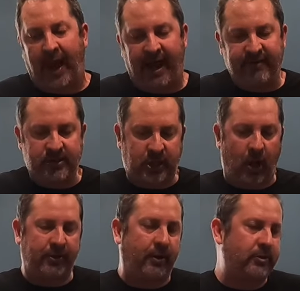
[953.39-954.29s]
I've
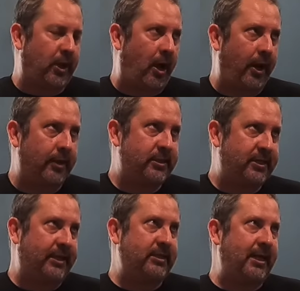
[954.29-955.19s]
installed those on a
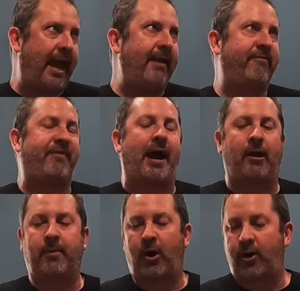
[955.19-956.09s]
68
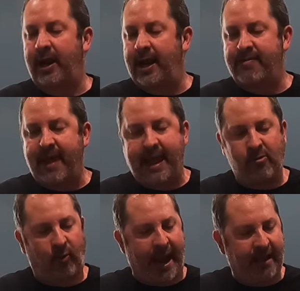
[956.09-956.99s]
Firebird and
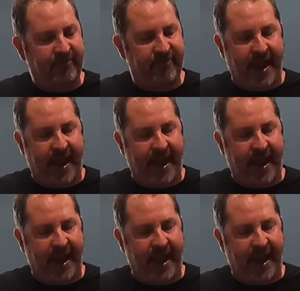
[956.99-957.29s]
they ran